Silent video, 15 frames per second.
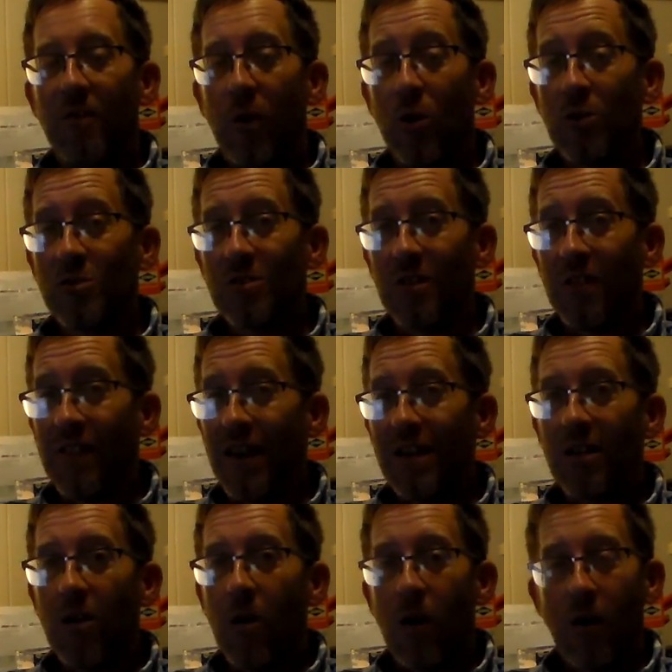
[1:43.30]
version of
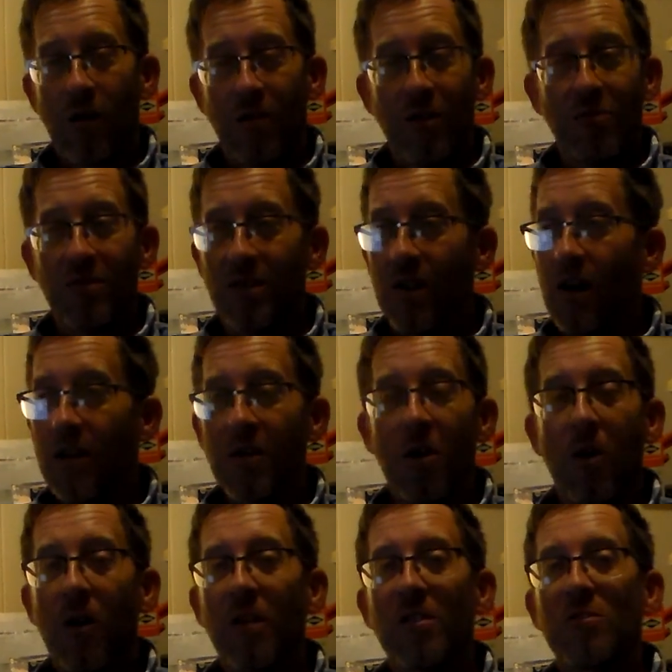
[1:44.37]
that car, because it was not a
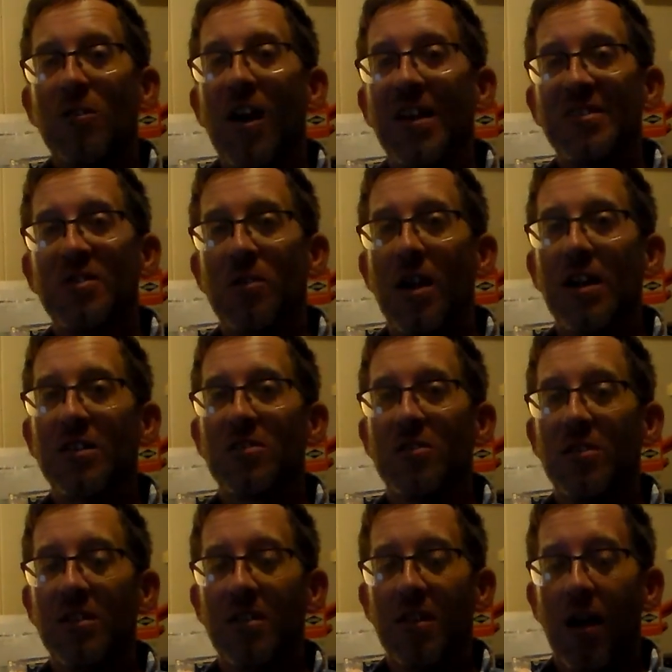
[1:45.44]
car that Chrysler
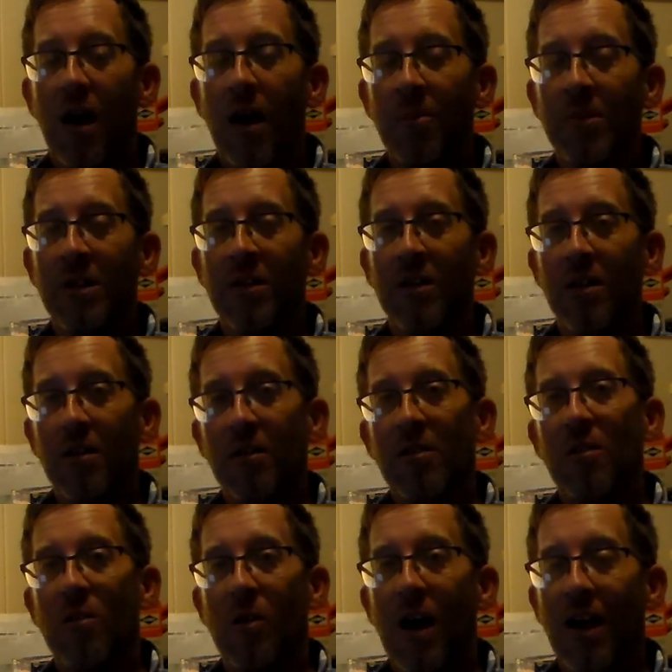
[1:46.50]
actually, the Omni and the
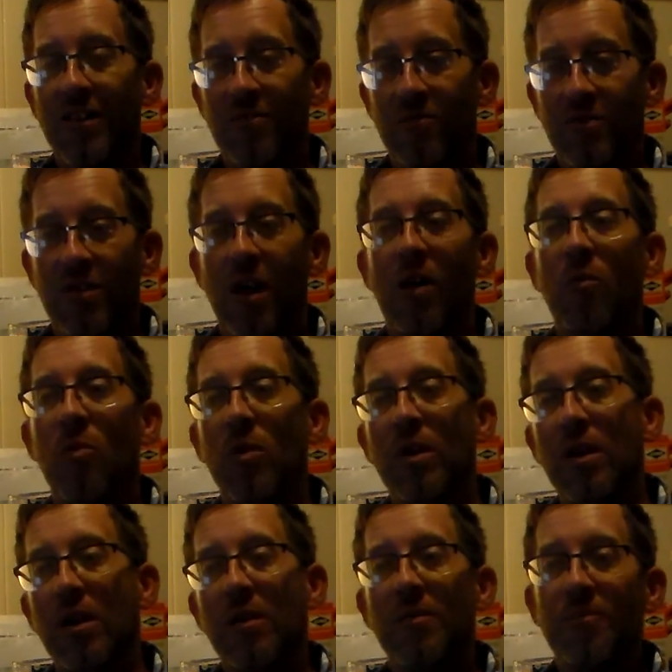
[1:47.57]
Horizon was not
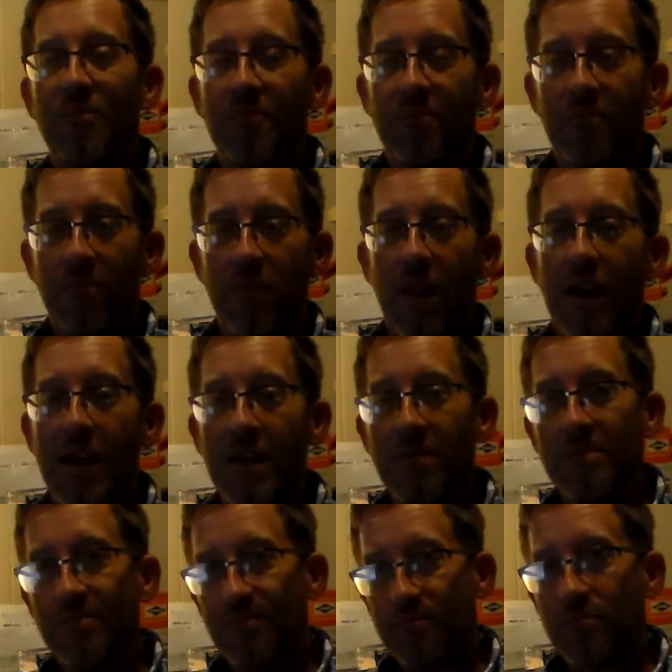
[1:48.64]
one that they
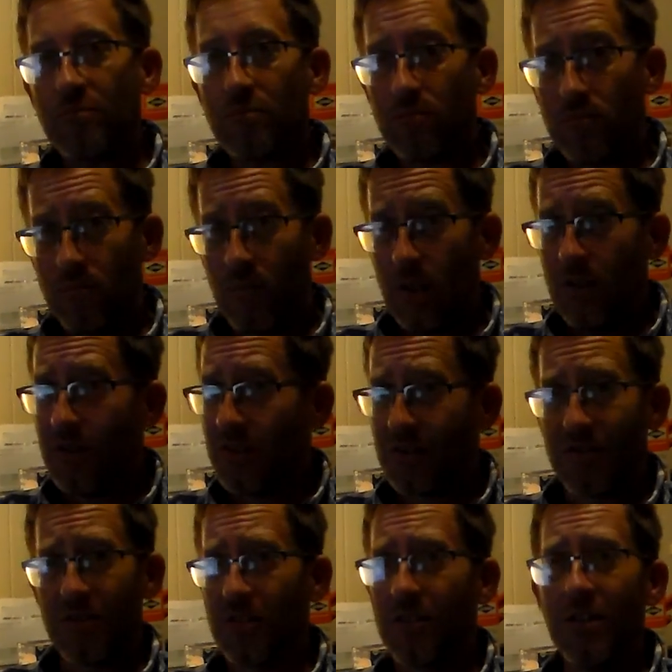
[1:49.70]

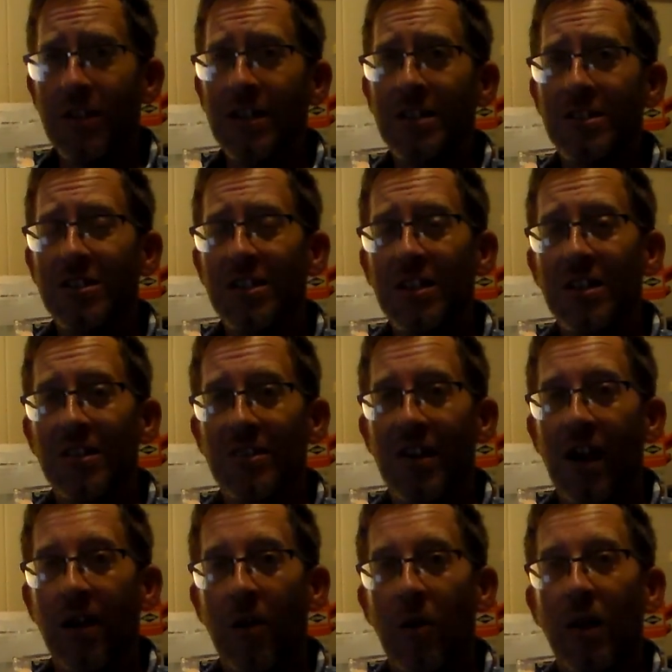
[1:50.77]
just clean sheet
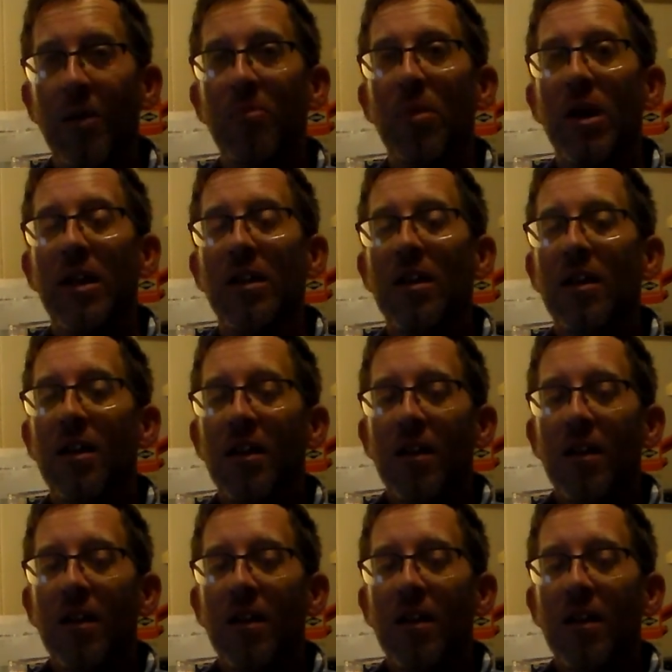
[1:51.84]
design on it, but